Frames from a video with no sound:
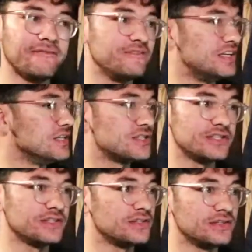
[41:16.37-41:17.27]
finish.
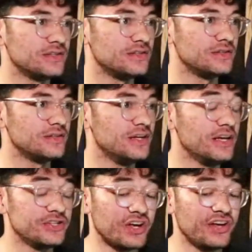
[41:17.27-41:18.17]
So,
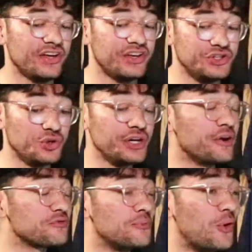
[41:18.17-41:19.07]
you'll hear
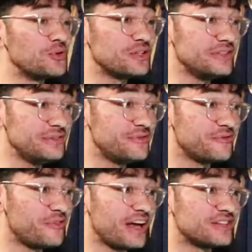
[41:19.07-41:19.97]
from all the Cleveland
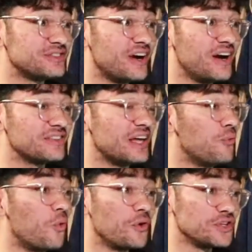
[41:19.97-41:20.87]
fans, dog. They
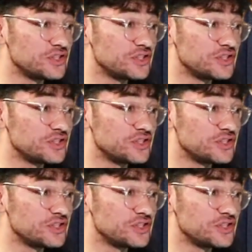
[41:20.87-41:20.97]
warned us.